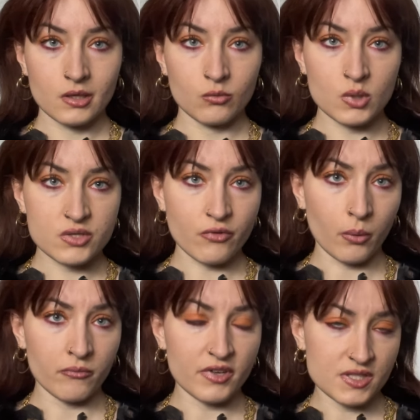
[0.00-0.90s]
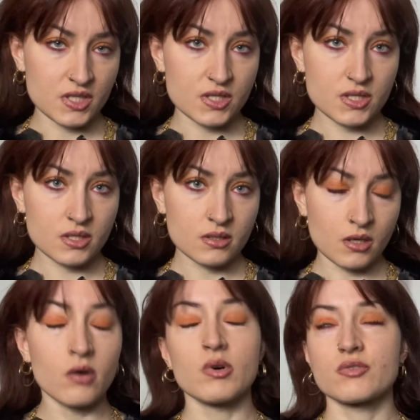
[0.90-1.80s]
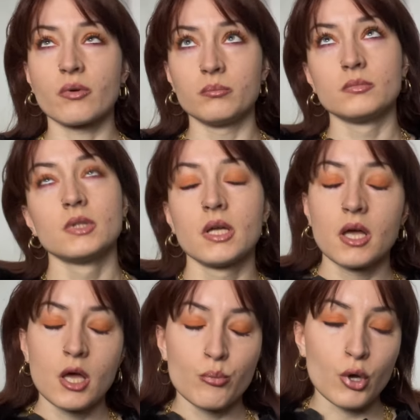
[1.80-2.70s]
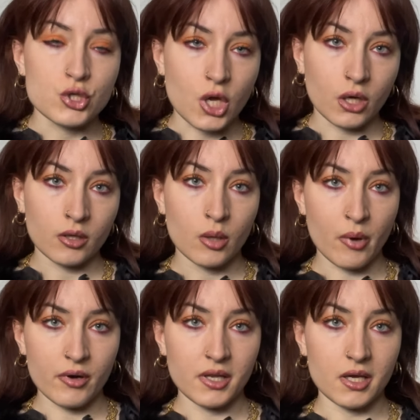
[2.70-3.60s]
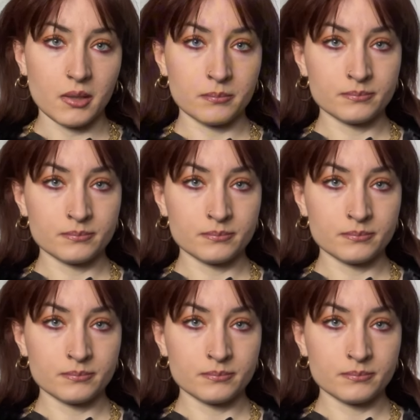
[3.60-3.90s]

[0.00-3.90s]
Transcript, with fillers: was from Vinted, Oh, was from Bershka apparently.